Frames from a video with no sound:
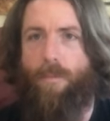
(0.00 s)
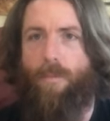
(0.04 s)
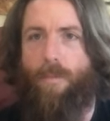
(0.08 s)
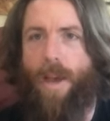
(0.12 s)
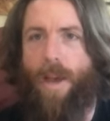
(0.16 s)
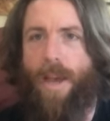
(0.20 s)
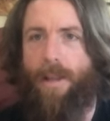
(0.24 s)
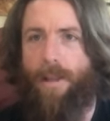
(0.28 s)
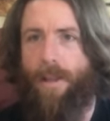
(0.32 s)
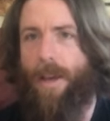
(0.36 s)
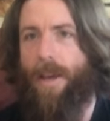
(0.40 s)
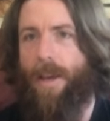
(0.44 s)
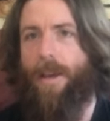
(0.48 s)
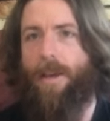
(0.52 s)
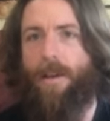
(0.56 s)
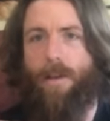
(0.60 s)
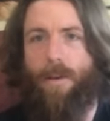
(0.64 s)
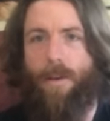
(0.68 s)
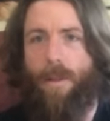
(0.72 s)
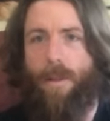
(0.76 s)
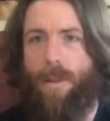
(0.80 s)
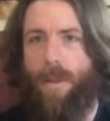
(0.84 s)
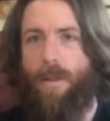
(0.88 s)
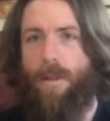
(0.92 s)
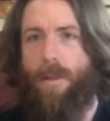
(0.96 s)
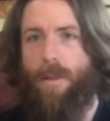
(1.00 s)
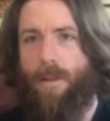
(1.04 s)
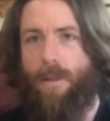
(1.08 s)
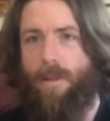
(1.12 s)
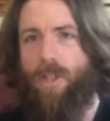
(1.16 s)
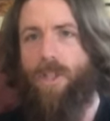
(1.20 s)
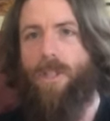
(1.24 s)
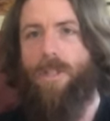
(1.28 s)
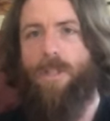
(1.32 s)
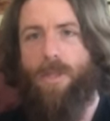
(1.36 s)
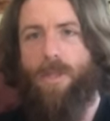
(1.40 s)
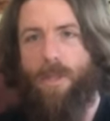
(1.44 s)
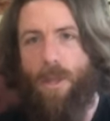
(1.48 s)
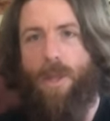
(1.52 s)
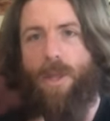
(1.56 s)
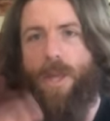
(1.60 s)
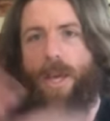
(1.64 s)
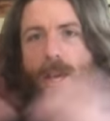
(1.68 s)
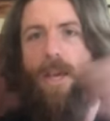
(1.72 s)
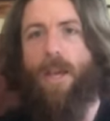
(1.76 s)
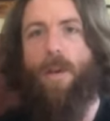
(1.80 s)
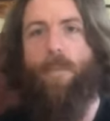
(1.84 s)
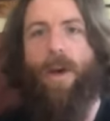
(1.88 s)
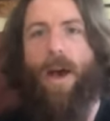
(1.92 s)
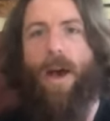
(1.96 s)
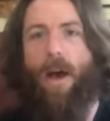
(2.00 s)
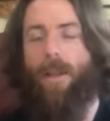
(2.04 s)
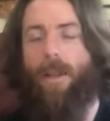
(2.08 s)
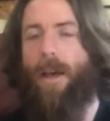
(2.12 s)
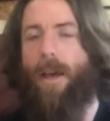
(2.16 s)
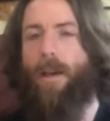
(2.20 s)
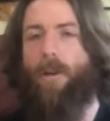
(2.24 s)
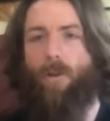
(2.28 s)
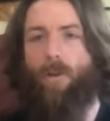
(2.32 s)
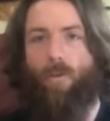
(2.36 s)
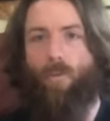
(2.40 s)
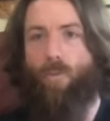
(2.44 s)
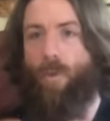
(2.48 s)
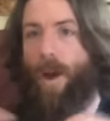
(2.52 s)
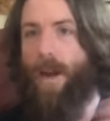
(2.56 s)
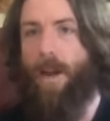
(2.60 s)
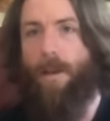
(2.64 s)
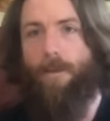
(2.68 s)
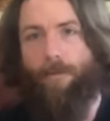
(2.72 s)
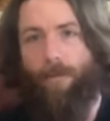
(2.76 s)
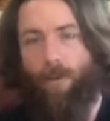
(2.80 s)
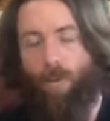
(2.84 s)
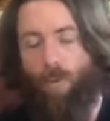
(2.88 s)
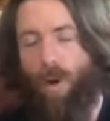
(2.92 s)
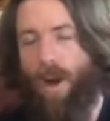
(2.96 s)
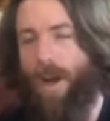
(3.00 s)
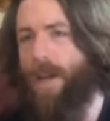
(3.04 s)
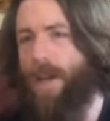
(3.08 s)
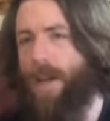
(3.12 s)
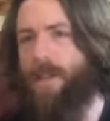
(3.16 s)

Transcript: And like, just think about like ready for what?